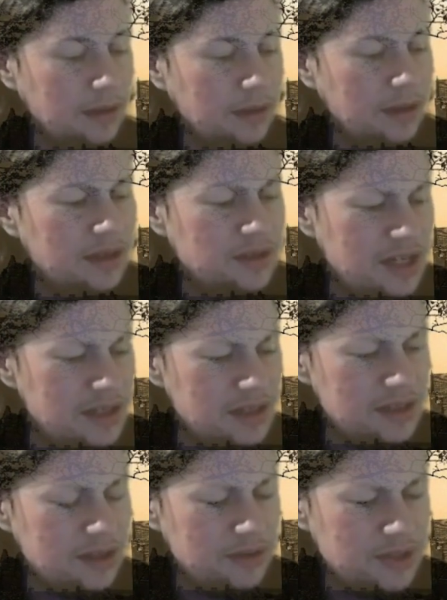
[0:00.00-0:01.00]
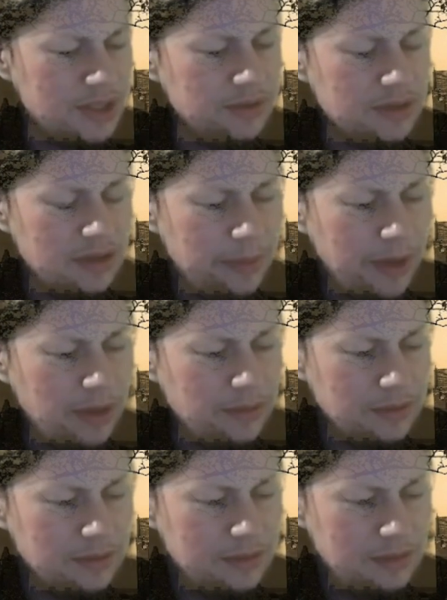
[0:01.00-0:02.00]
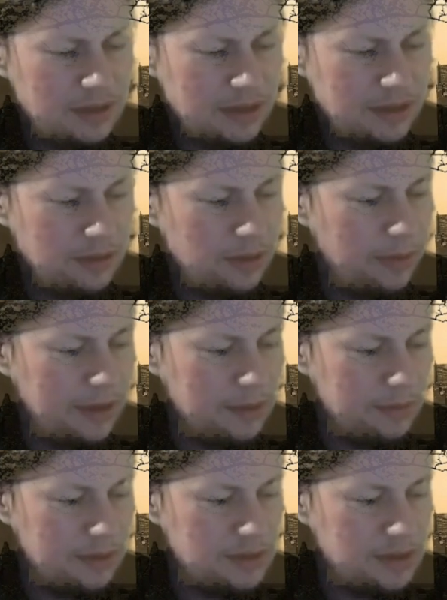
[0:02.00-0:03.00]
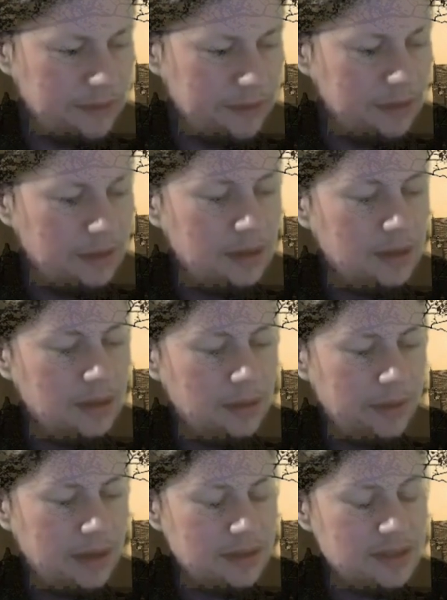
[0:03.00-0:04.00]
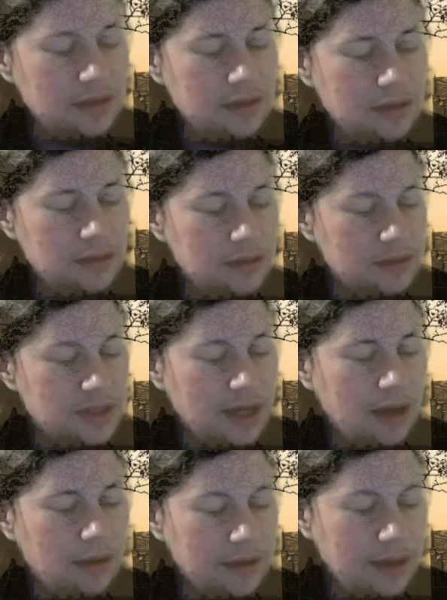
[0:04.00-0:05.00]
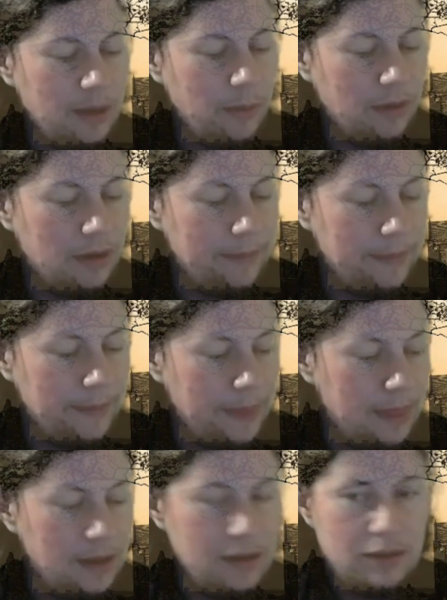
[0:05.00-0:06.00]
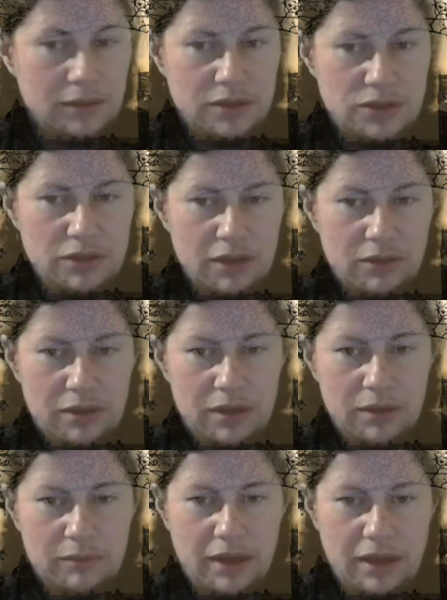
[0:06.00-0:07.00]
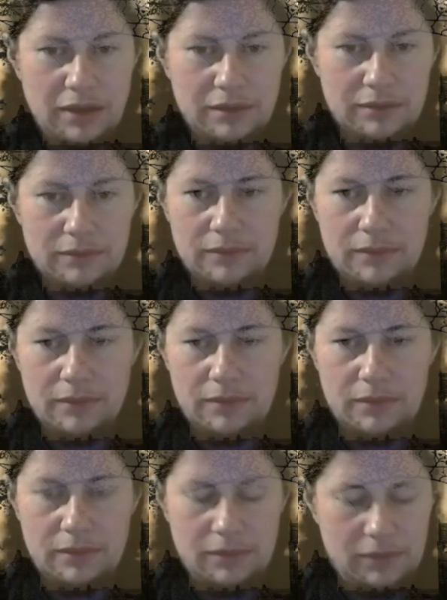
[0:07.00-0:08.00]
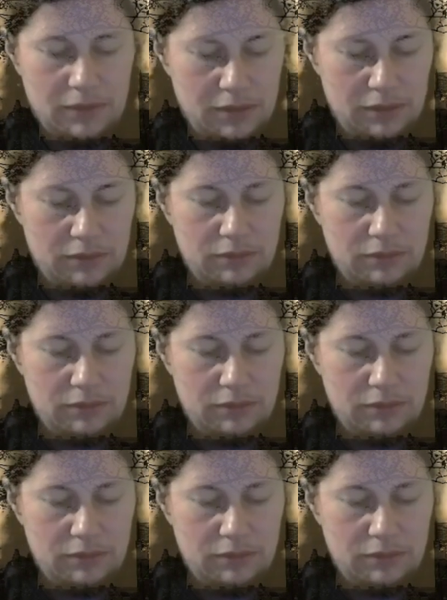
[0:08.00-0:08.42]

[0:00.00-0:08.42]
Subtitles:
Jesus, you're chilled to the bone, Danielle complained with a shiver. Better stand under the shower and get warm. Did you get caught in the rain? Oh.